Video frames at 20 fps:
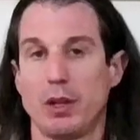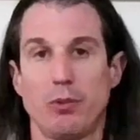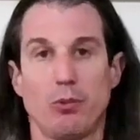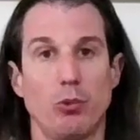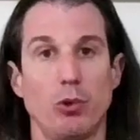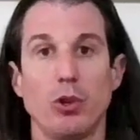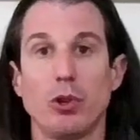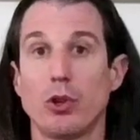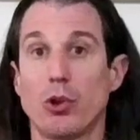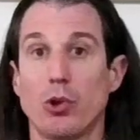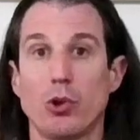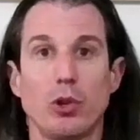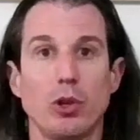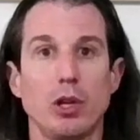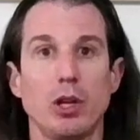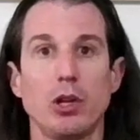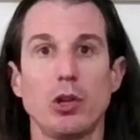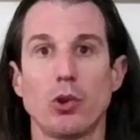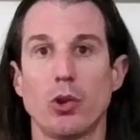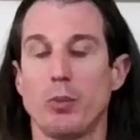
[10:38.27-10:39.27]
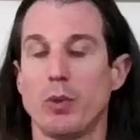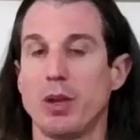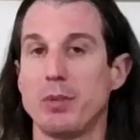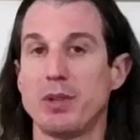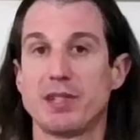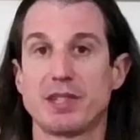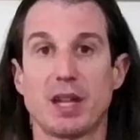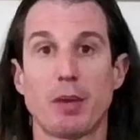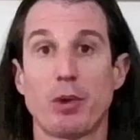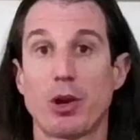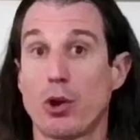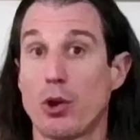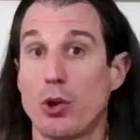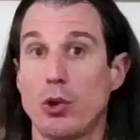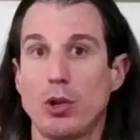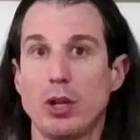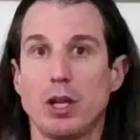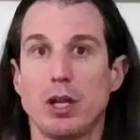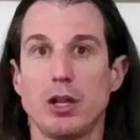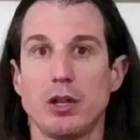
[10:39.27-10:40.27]
really early or maybe
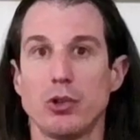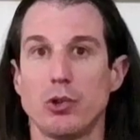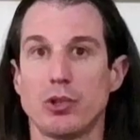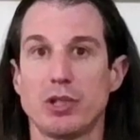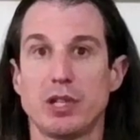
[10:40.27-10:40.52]
semi-early in your